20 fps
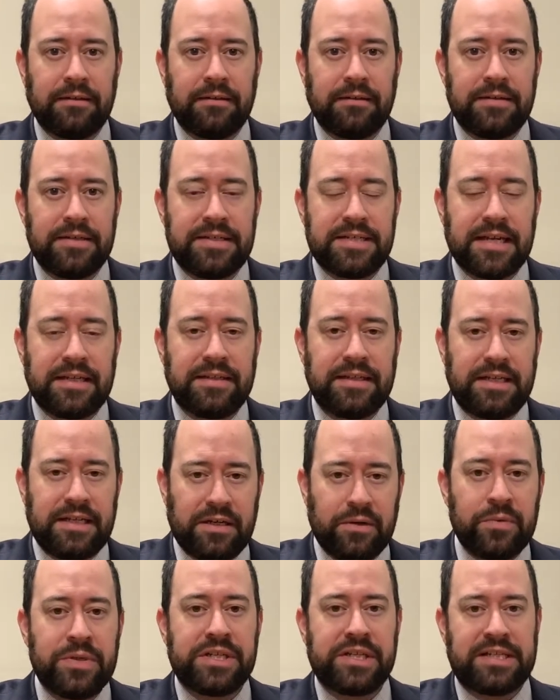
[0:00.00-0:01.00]
said that he
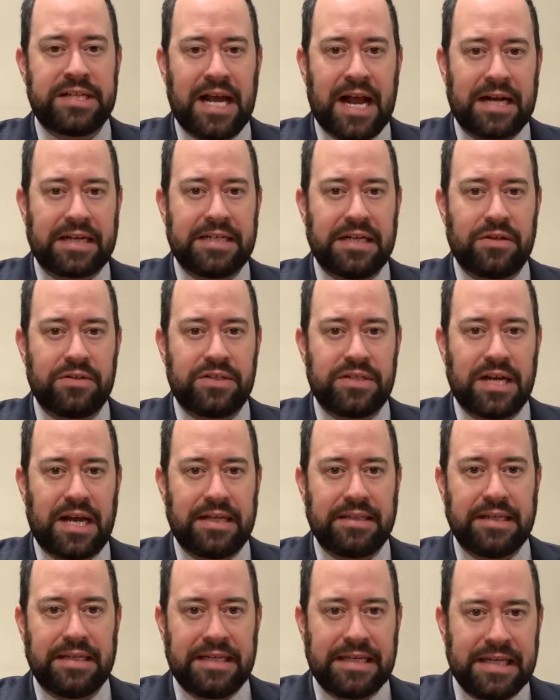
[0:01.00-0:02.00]
was attacked outside,
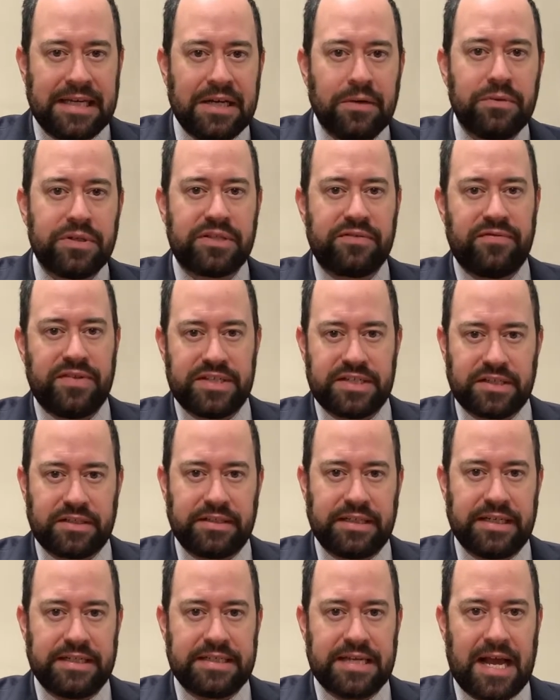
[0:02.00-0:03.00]
that he was
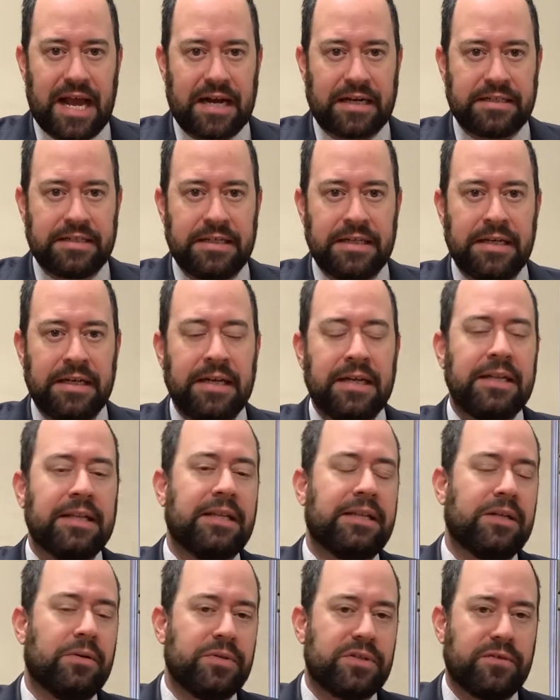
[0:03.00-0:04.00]
physically attacked, that
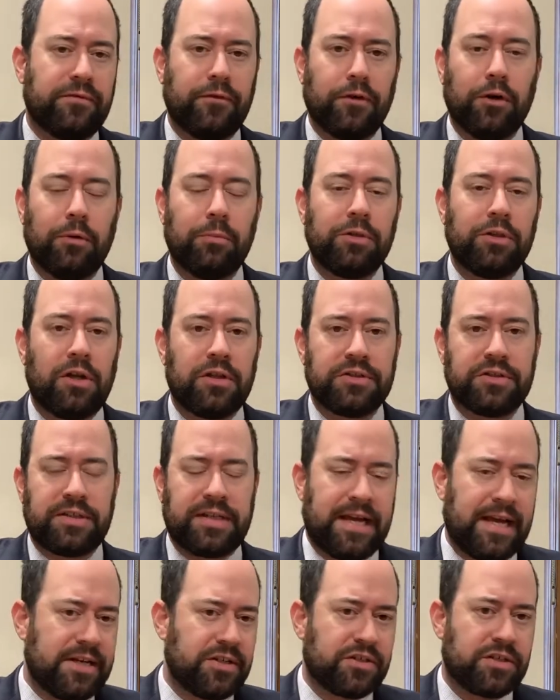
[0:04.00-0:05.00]
there was a verbal
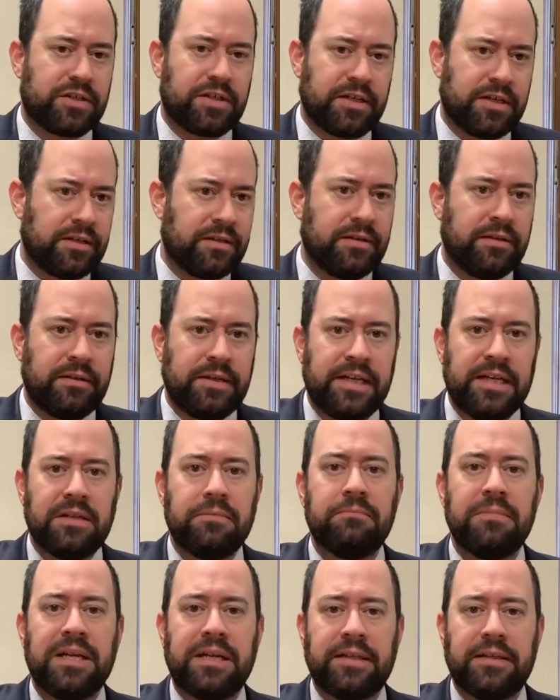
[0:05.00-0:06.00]
altercation, and he
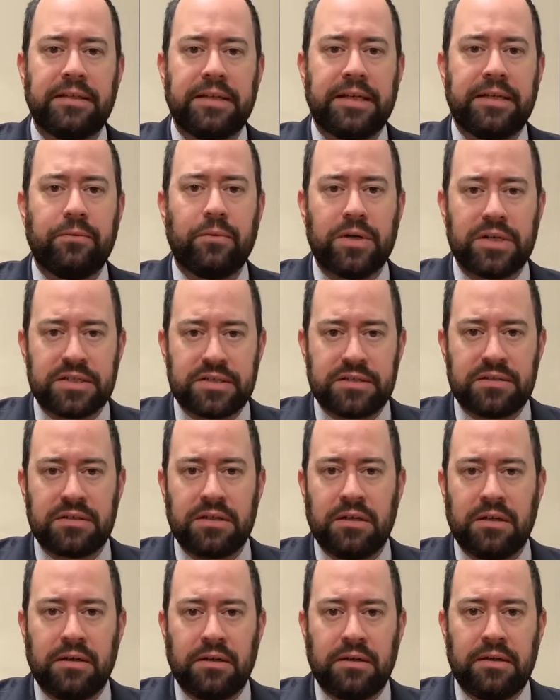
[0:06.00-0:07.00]
admittedly was
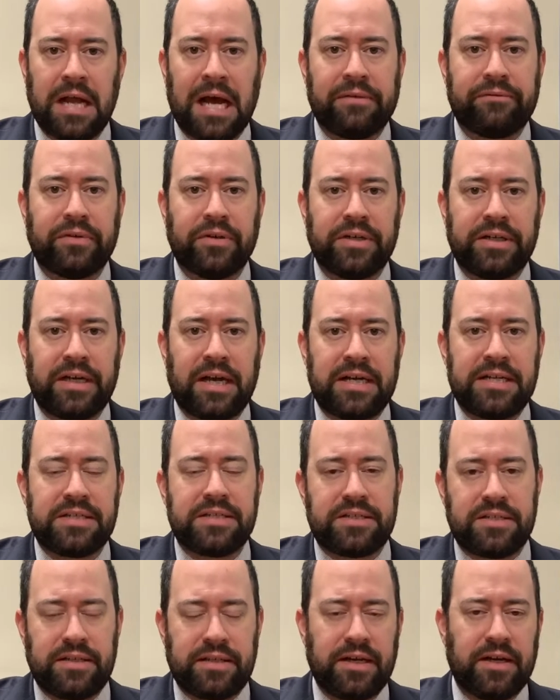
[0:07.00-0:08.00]
not very nice
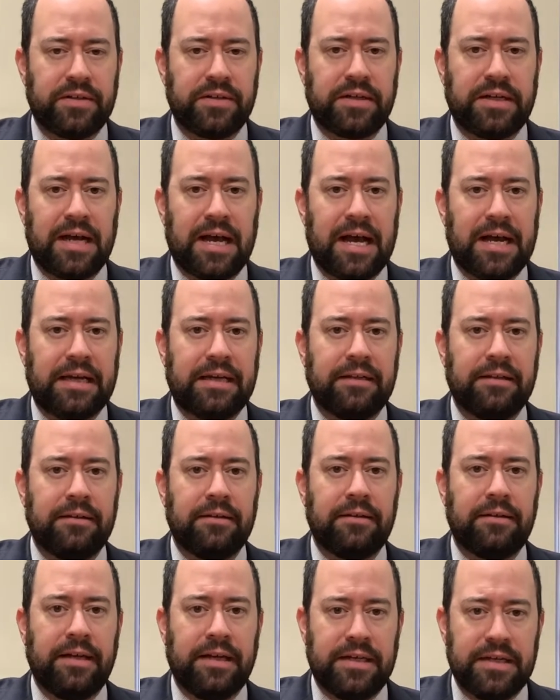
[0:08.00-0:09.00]
to the other guy
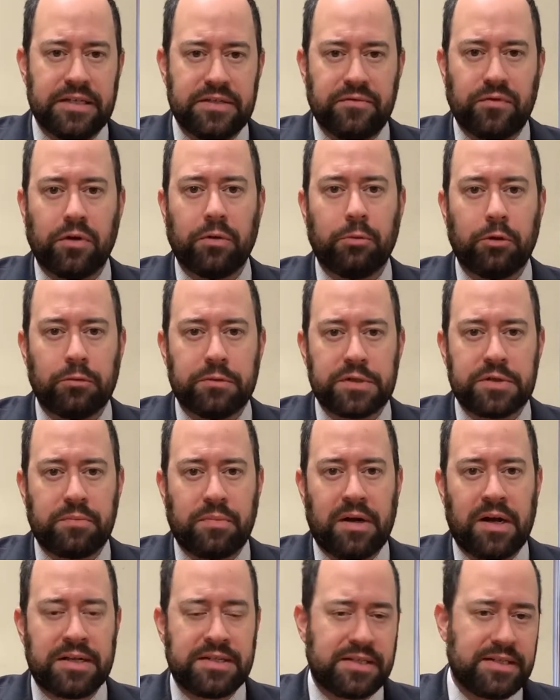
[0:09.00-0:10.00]
in his verbal
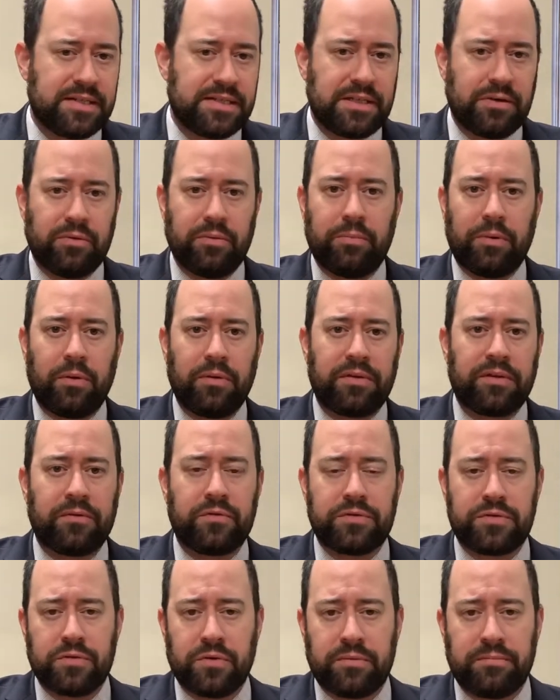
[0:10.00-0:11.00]
responses. They were both
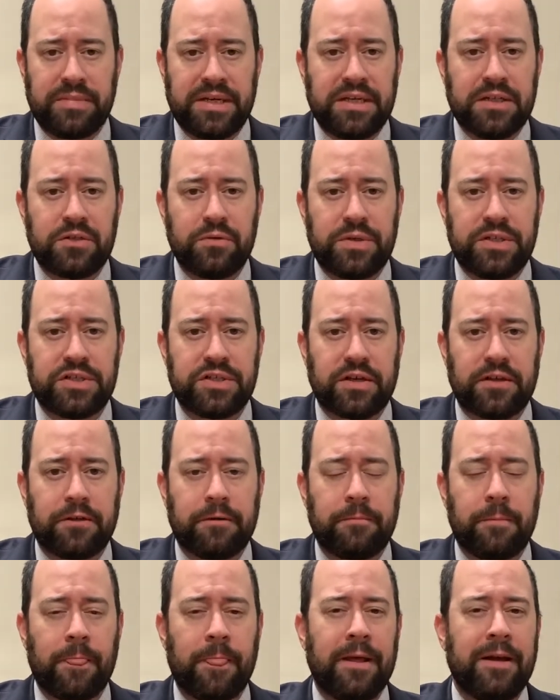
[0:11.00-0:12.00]
sort of mean to each other,
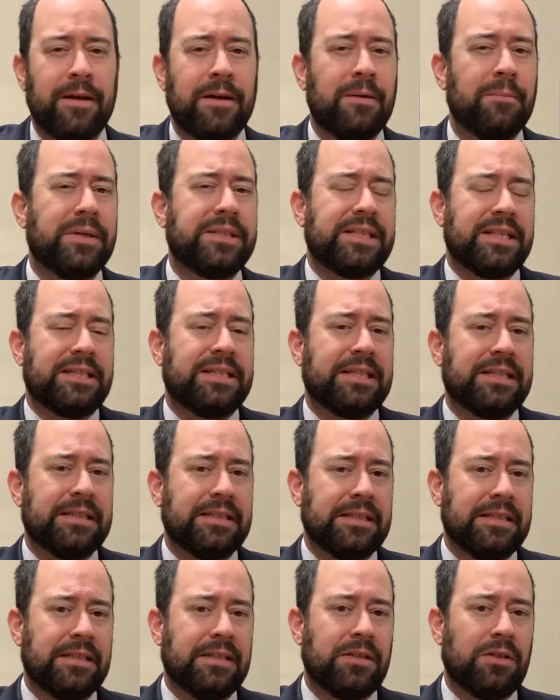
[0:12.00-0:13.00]
but that the
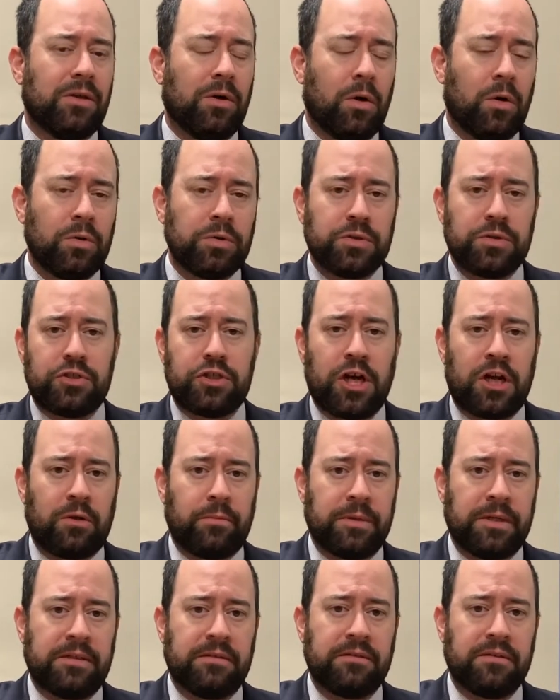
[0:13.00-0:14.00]
older
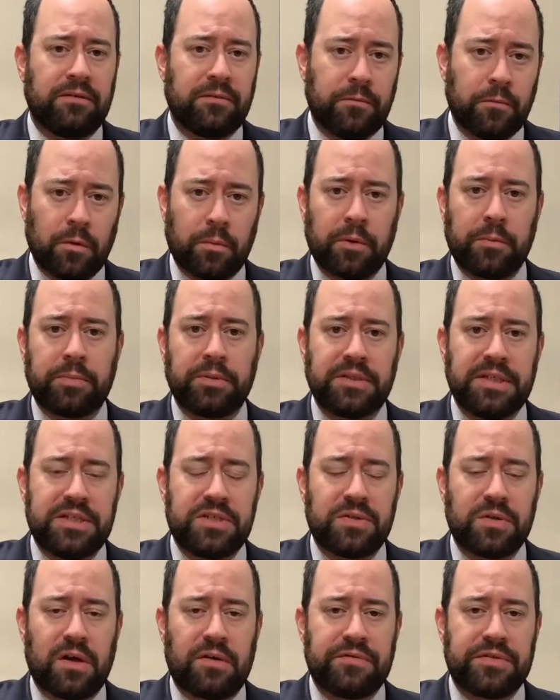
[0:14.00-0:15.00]
gentleman, the former police
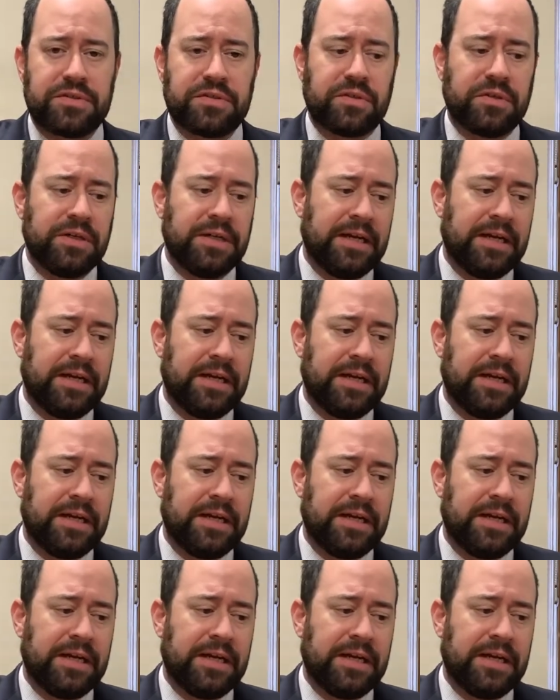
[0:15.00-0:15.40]
officer,